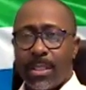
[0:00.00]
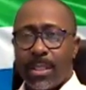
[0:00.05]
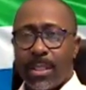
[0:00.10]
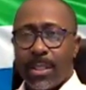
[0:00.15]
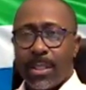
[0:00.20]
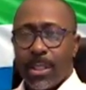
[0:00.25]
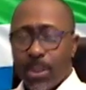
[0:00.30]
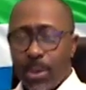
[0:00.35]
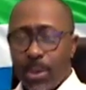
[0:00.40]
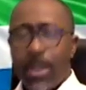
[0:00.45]

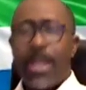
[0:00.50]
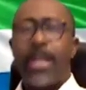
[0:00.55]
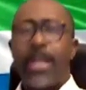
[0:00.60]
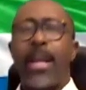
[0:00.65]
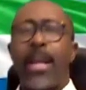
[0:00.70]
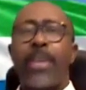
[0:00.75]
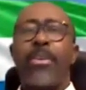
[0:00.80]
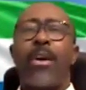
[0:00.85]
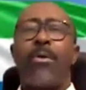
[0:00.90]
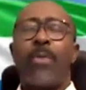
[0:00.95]
So either
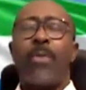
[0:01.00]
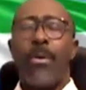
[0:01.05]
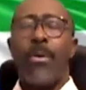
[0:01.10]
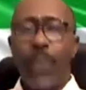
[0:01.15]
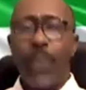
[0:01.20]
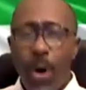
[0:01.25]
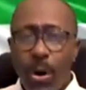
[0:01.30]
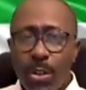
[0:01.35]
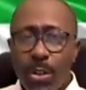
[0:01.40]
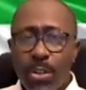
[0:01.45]
you are with
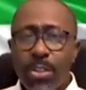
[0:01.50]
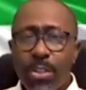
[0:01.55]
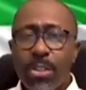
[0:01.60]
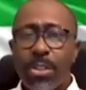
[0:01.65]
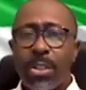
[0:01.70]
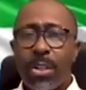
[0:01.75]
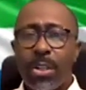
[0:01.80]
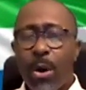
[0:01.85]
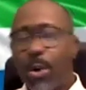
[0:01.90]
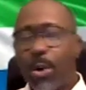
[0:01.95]
us
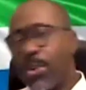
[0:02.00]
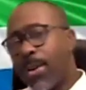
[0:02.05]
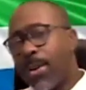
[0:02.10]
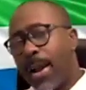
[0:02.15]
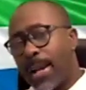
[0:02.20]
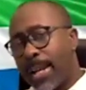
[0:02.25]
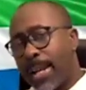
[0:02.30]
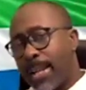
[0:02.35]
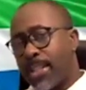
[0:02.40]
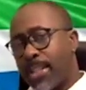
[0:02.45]
or you
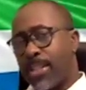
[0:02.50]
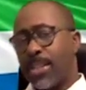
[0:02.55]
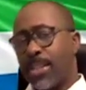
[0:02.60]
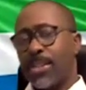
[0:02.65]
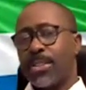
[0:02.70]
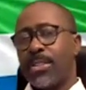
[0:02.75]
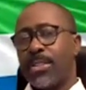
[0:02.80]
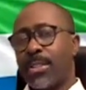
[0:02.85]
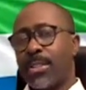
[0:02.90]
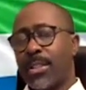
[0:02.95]
are against
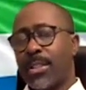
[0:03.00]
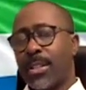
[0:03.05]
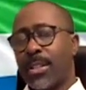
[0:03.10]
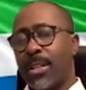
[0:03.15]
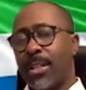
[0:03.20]
us.